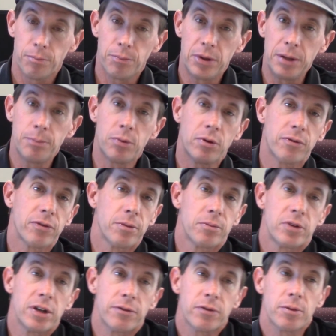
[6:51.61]
people
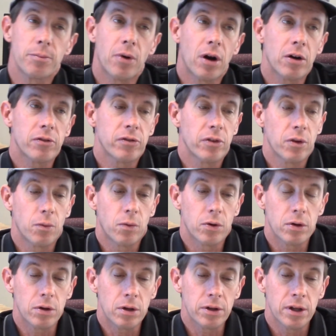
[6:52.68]
from different parts of the
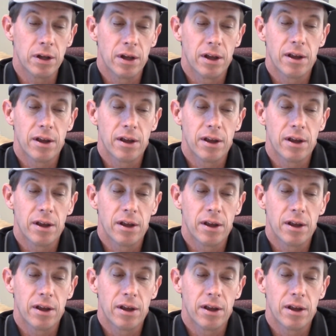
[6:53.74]
world.